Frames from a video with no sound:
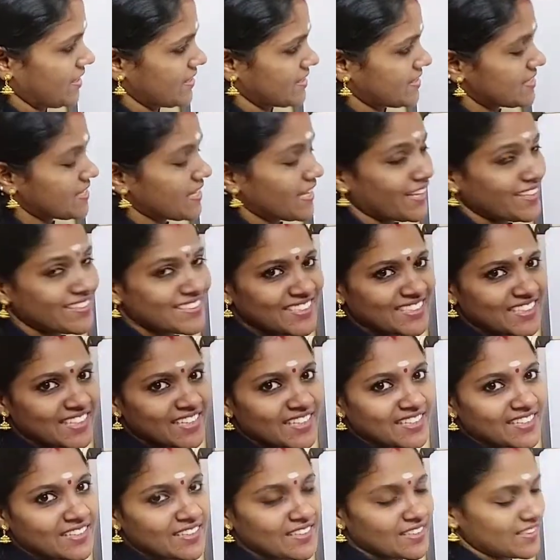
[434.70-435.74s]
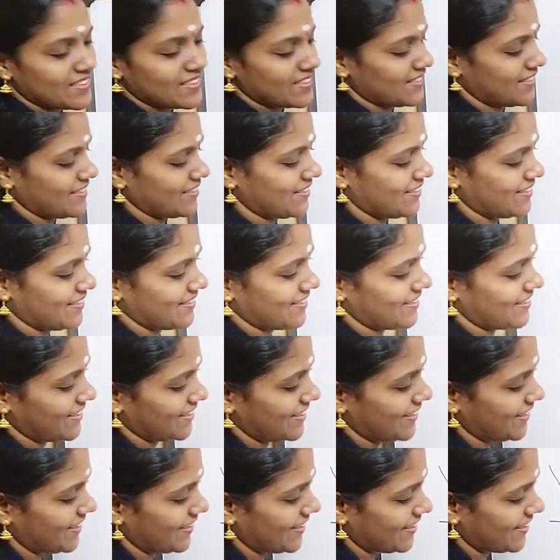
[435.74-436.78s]
CC,
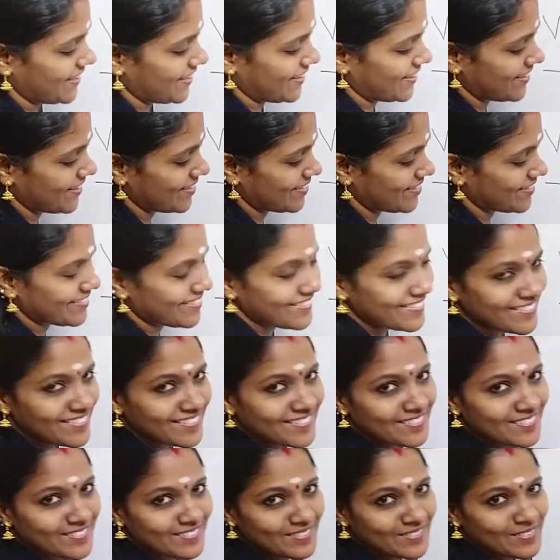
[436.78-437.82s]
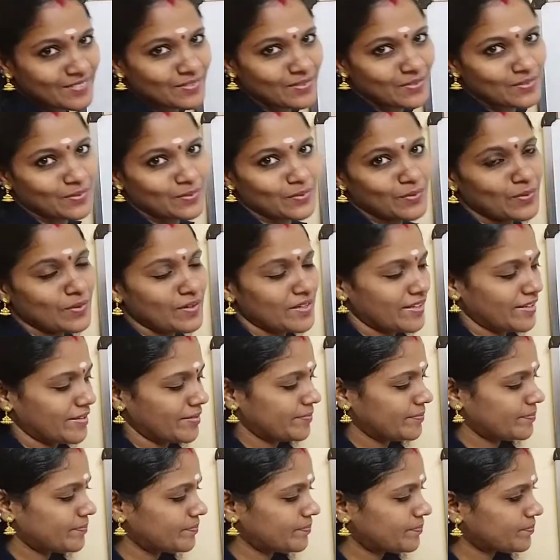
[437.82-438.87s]
E.
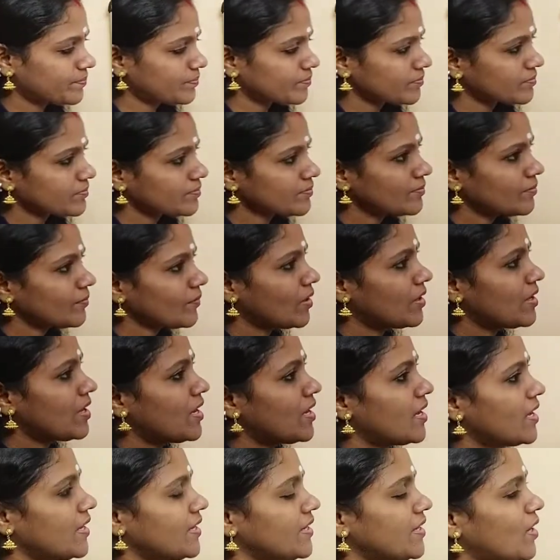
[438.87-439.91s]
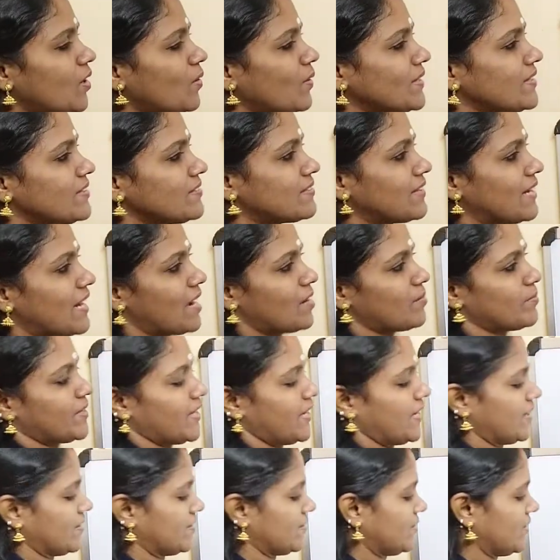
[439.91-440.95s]
Okay. Now what is lambda
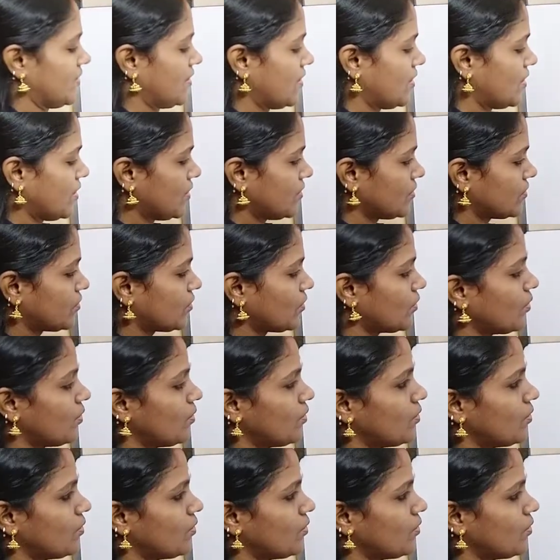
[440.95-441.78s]
x? So